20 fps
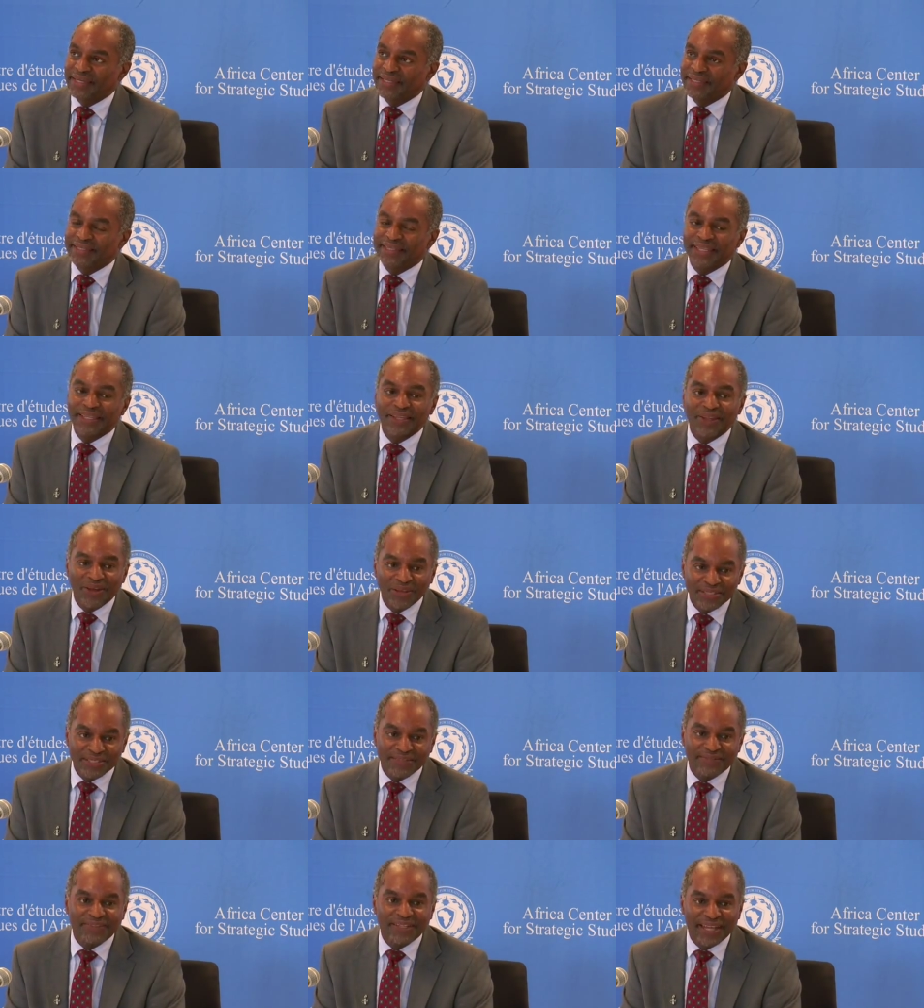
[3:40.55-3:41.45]
the
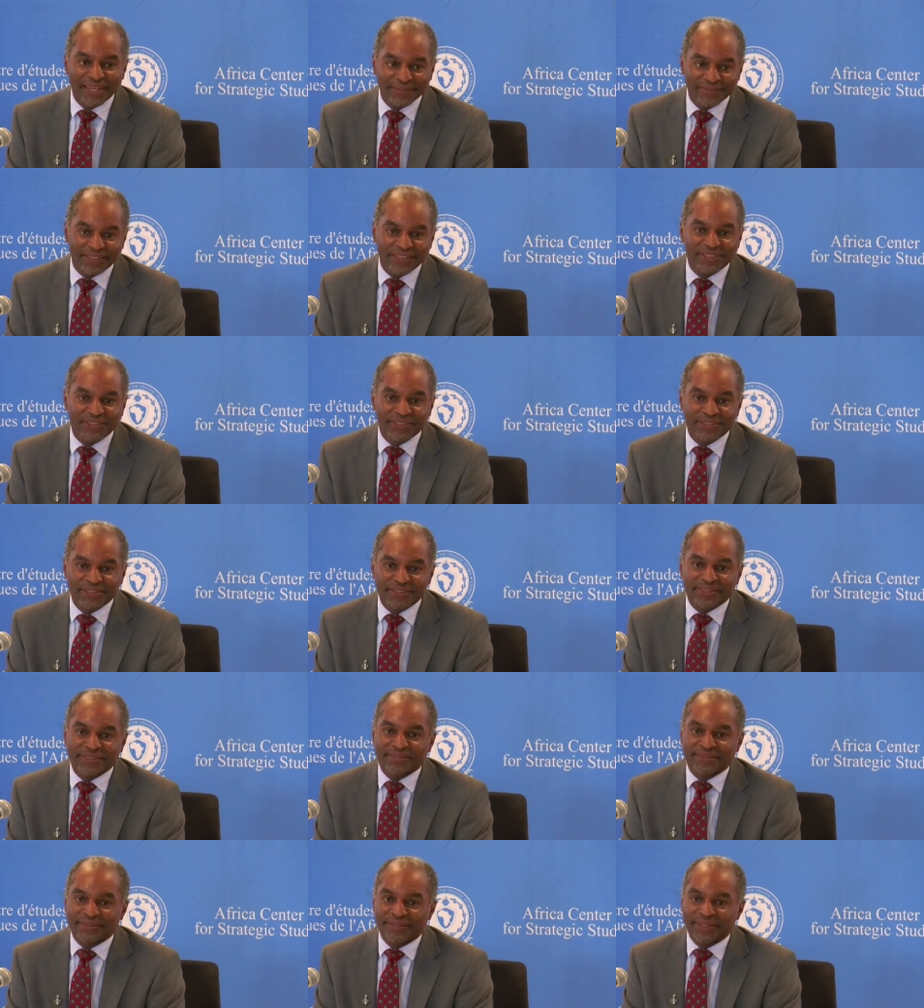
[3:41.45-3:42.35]
loss of
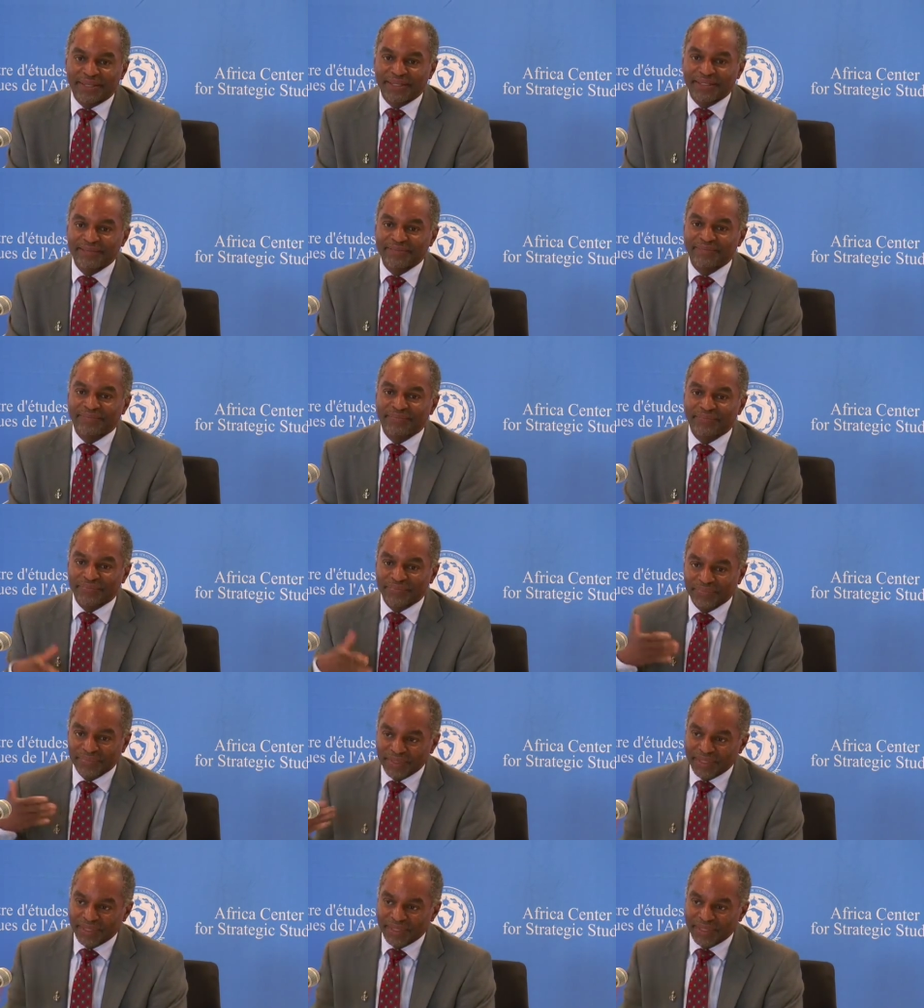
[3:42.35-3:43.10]
livelihoods. Um,